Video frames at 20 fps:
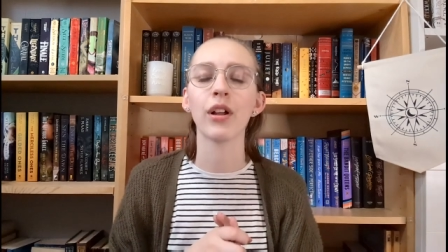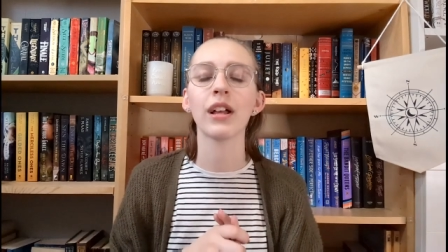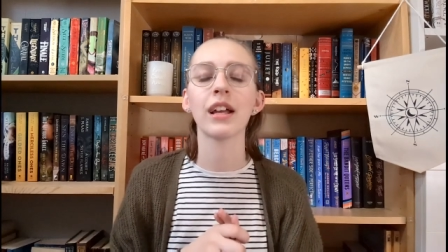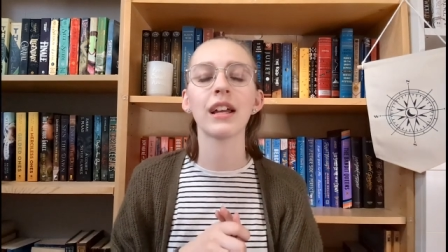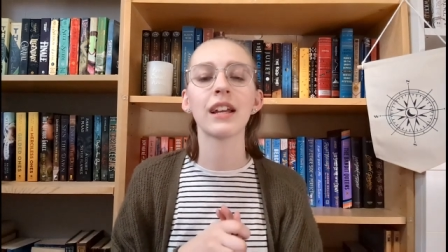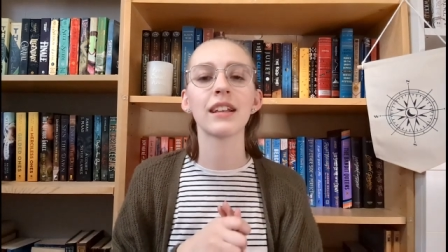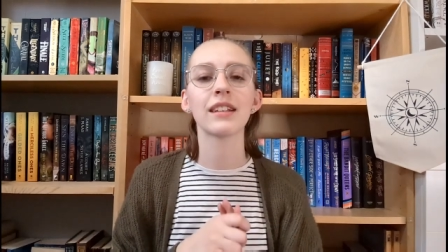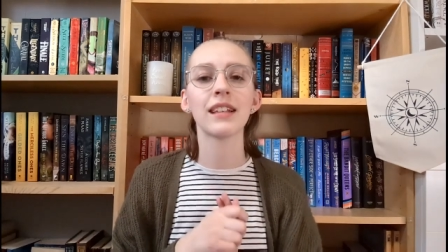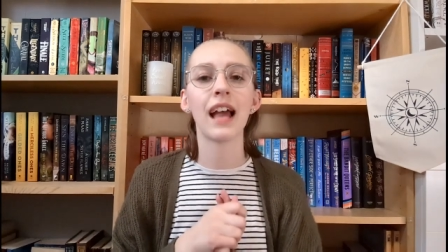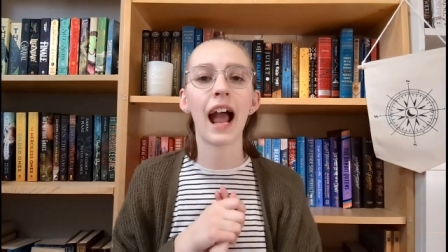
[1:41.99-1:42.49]

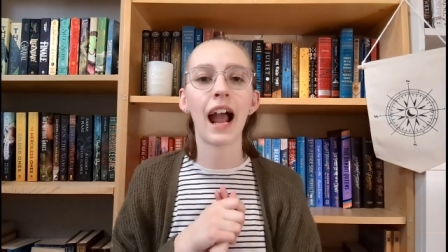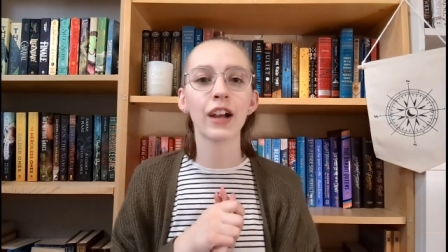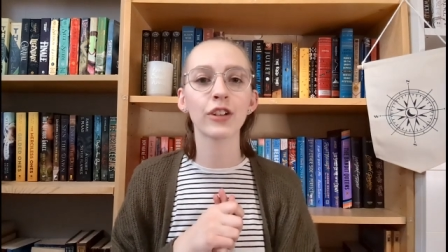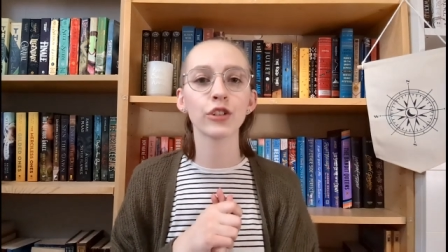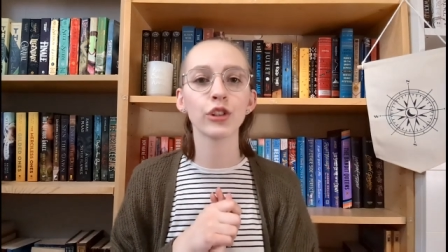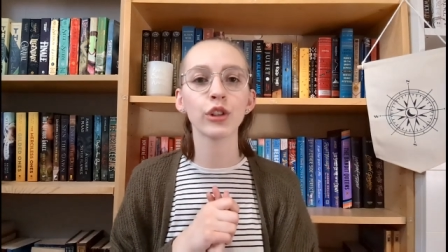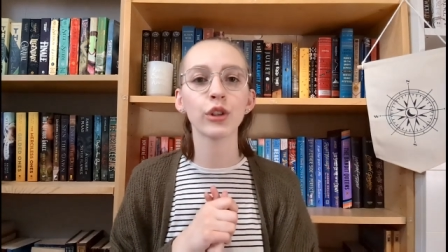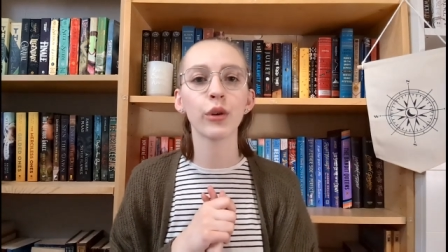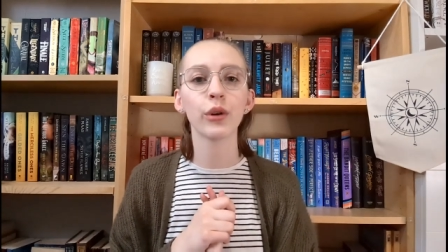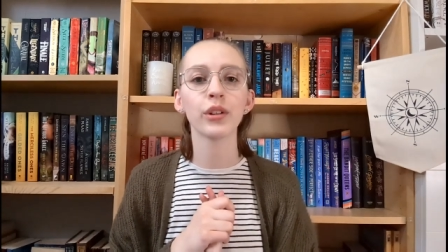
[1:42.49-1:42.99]
it is
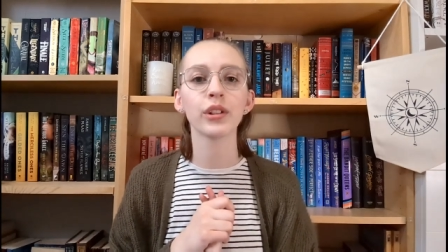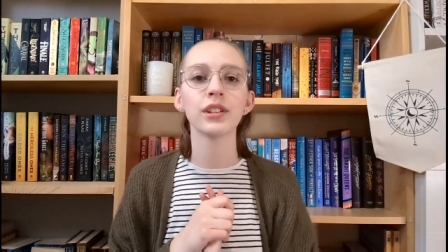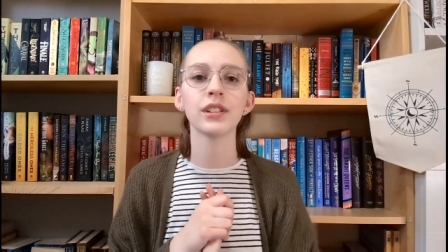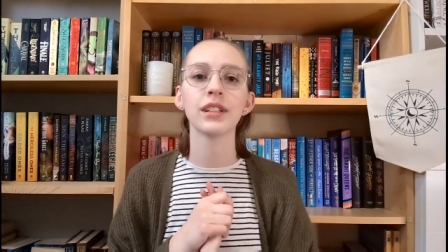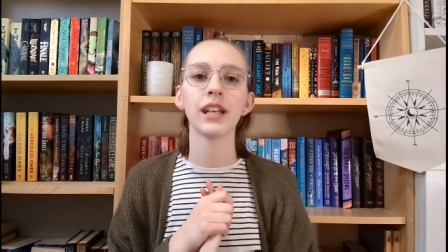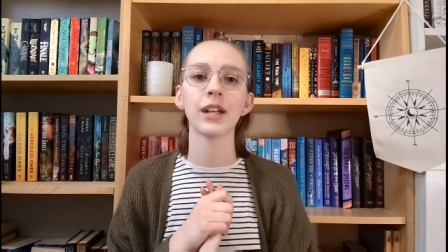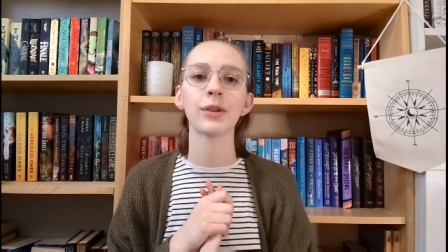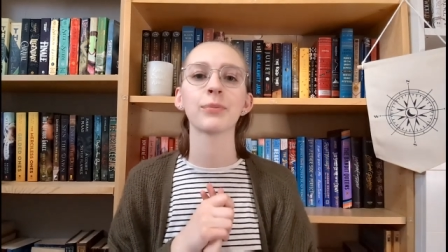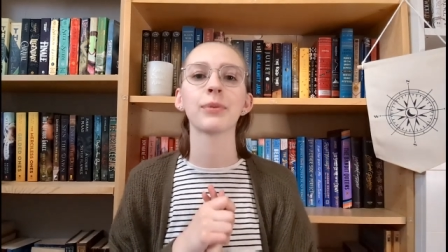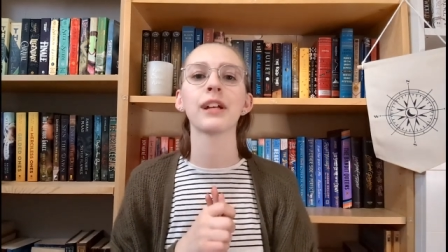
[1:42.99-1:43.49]
actually going to
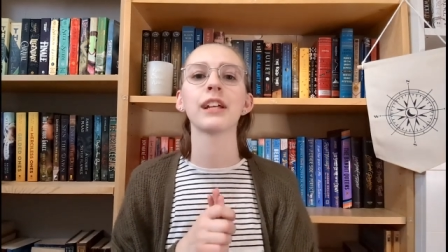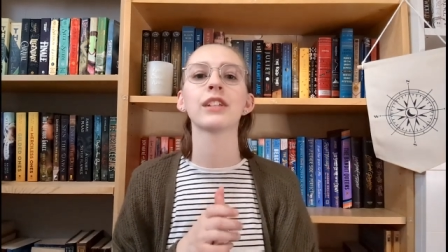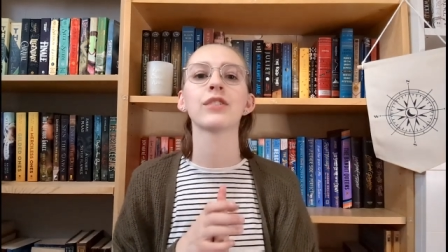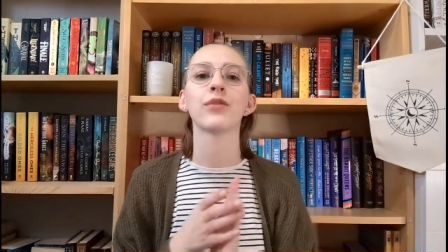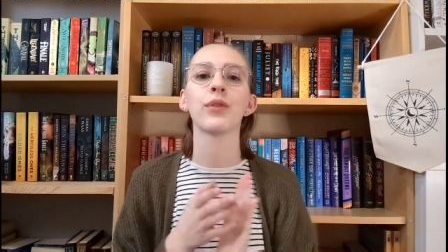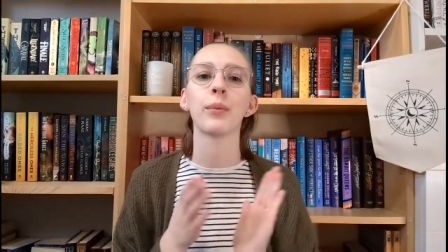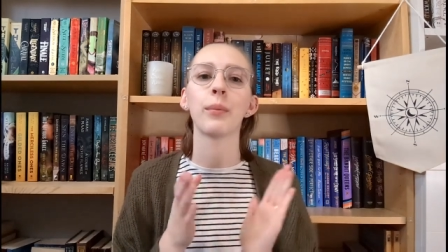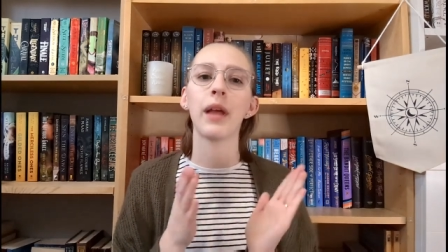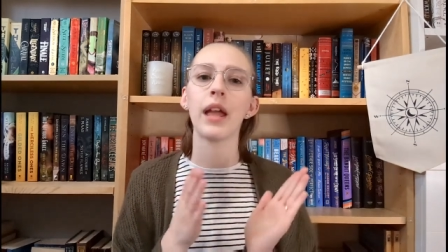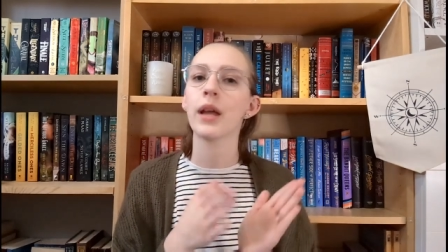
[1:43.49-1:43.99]
take place
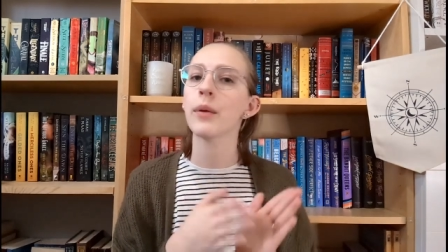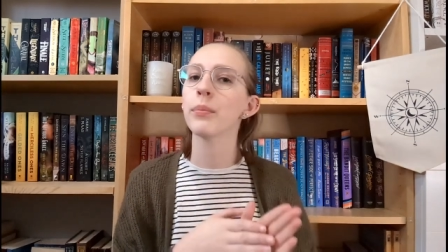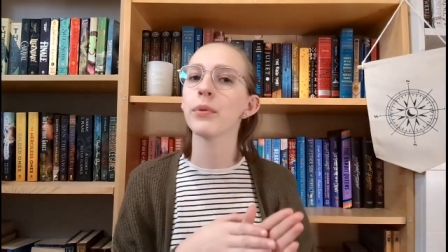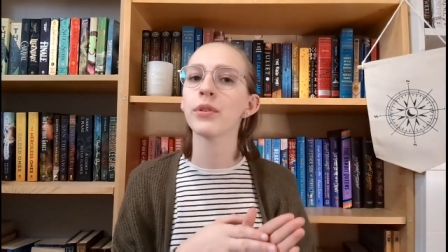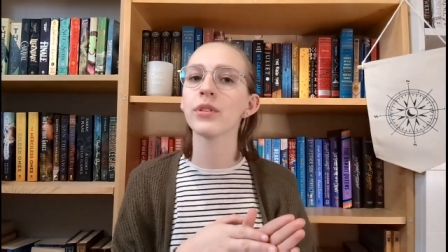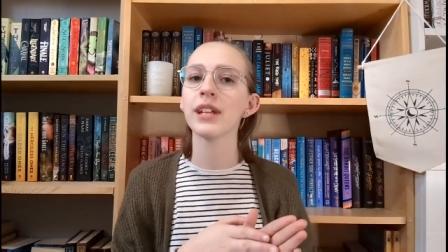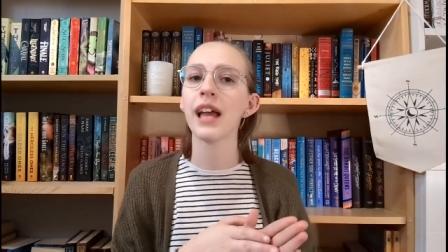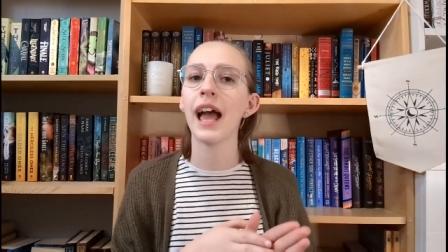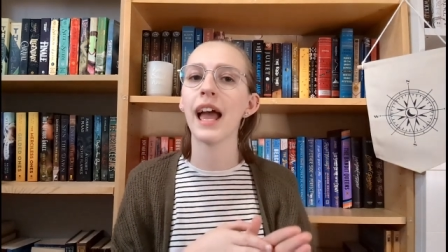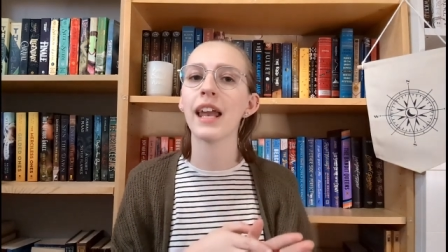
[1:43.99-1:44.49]
from
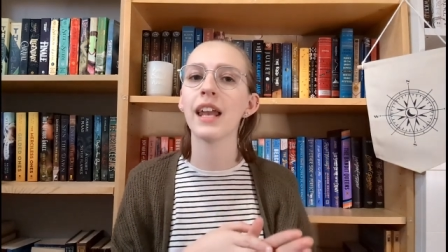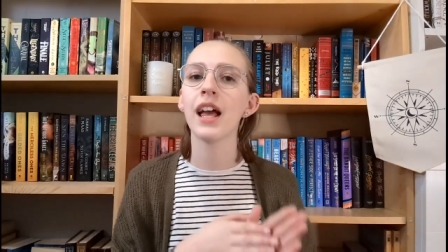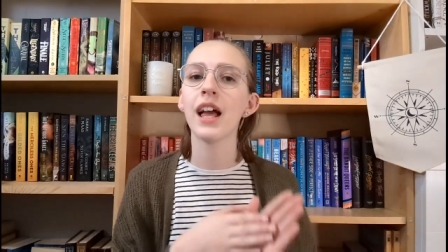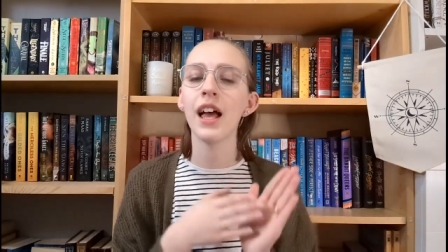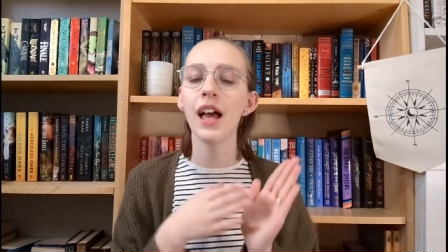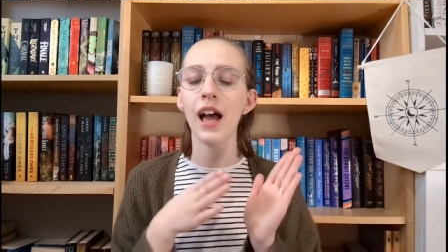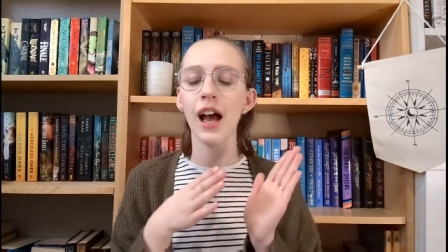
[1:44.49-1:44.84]
April 10